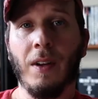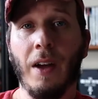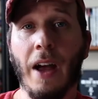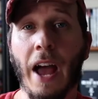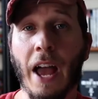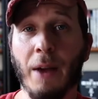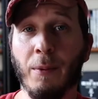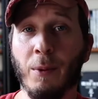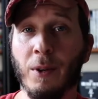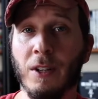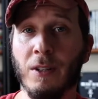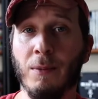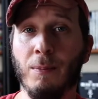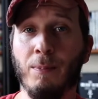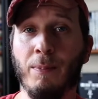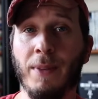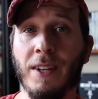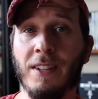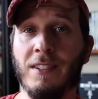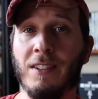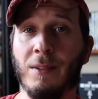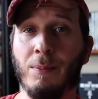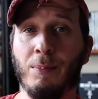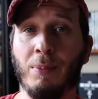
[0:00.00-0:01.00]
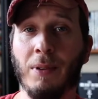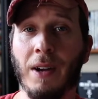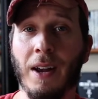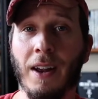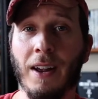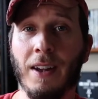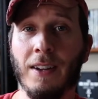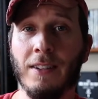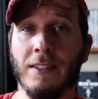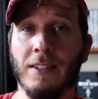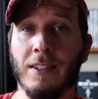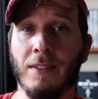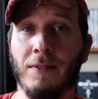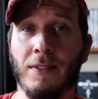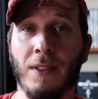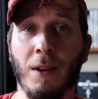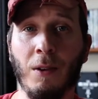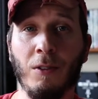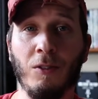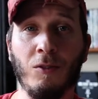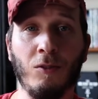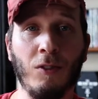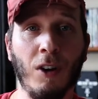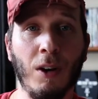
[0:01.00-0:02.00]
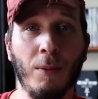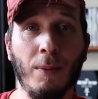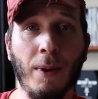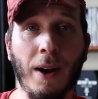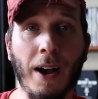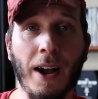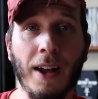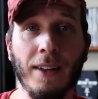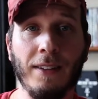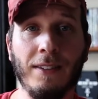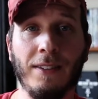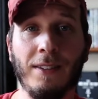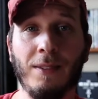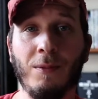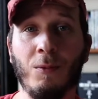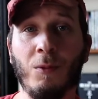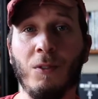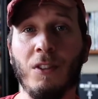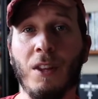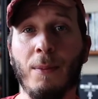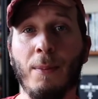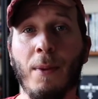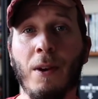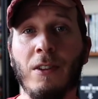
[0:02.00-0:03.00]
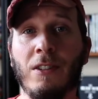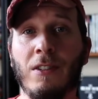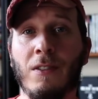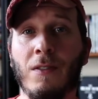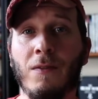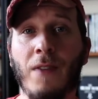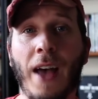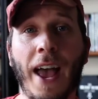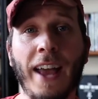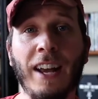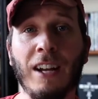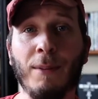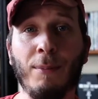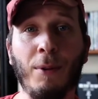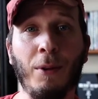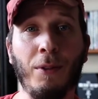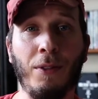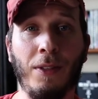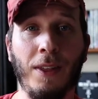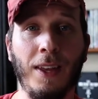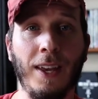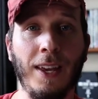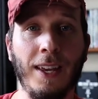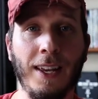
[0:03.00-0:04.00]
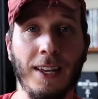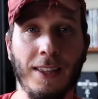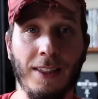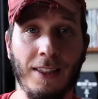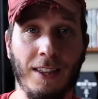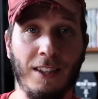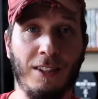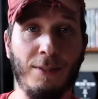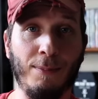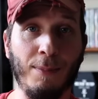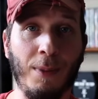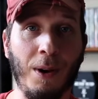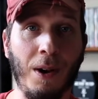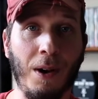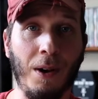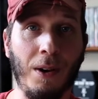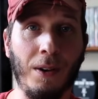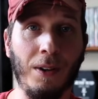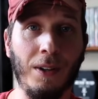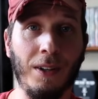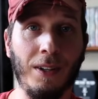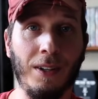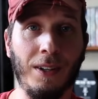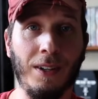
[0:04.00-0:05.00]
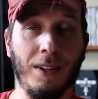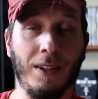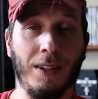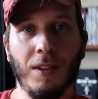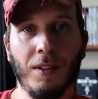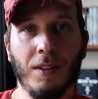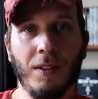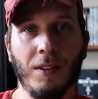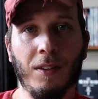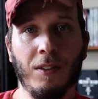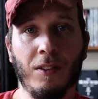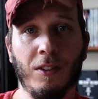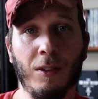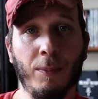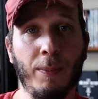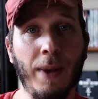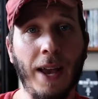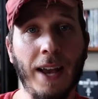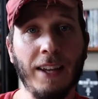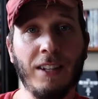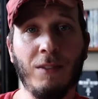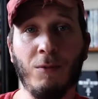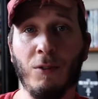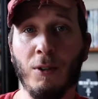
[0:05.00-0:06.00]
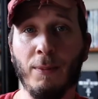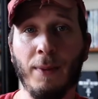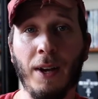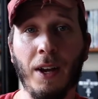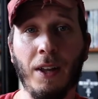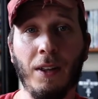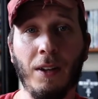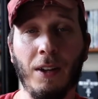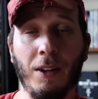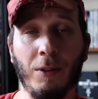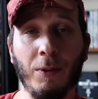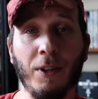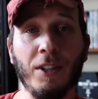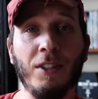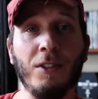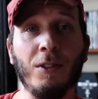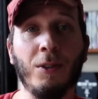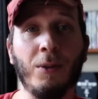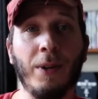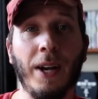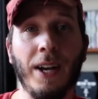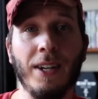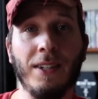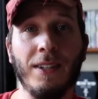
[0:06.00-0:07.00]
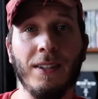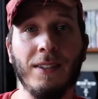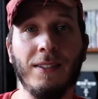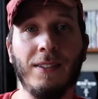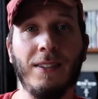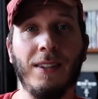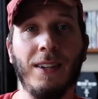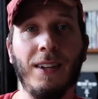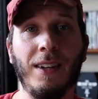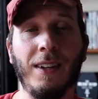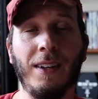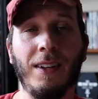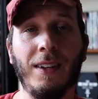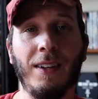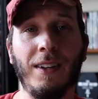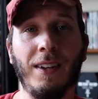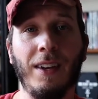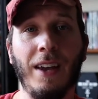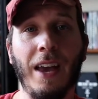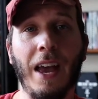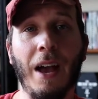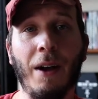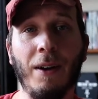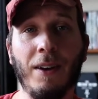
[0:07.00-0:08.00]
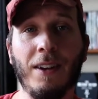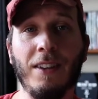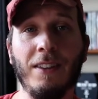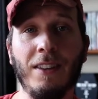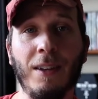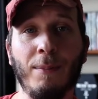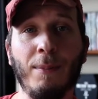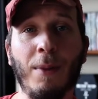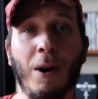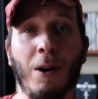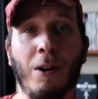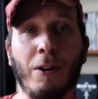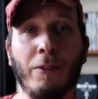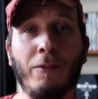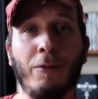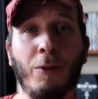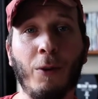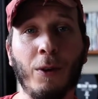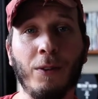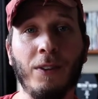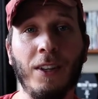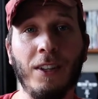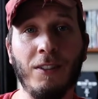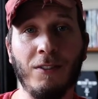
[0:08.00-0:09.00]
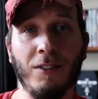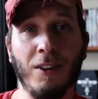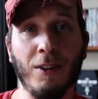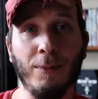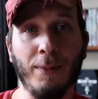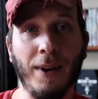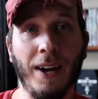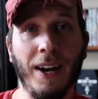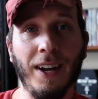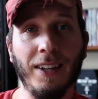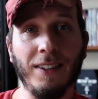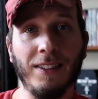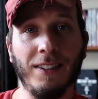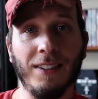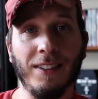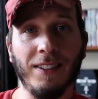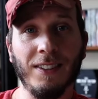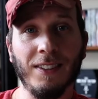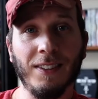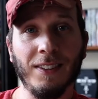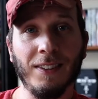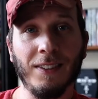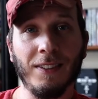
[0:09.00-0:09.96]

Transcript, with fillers: I wouldn't be surprised if those robots were the most valuable thing in this mall. So back to one of my original questions. How can the mall afford these robots?